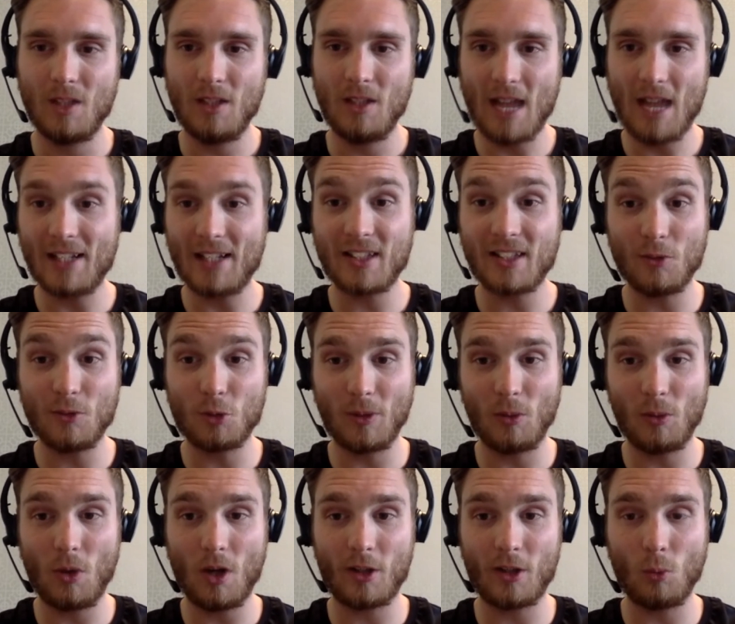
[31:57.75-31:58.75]
yeah, it seems to be
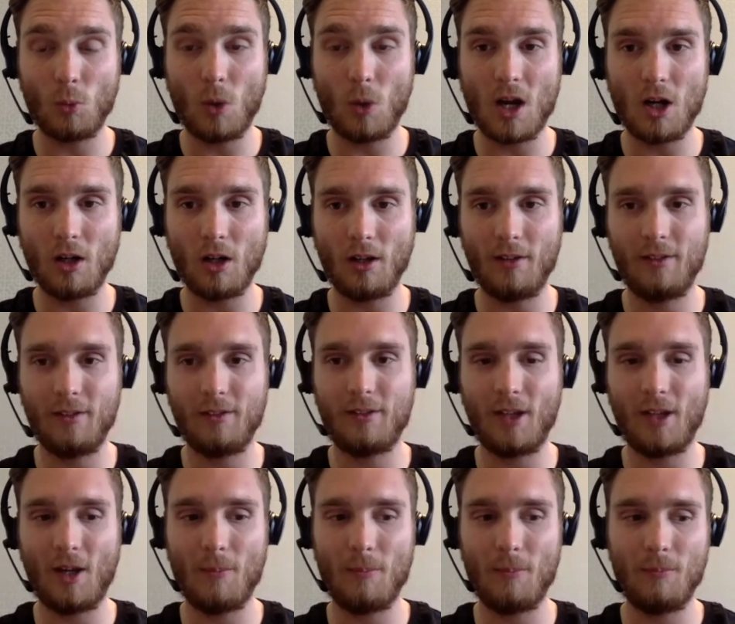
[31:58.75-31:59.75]
working well. And,
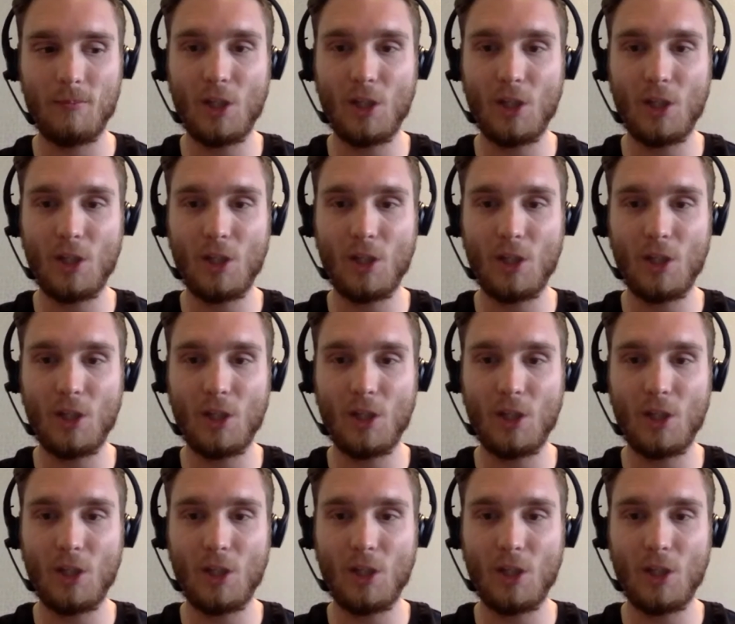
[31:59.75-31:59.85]
um,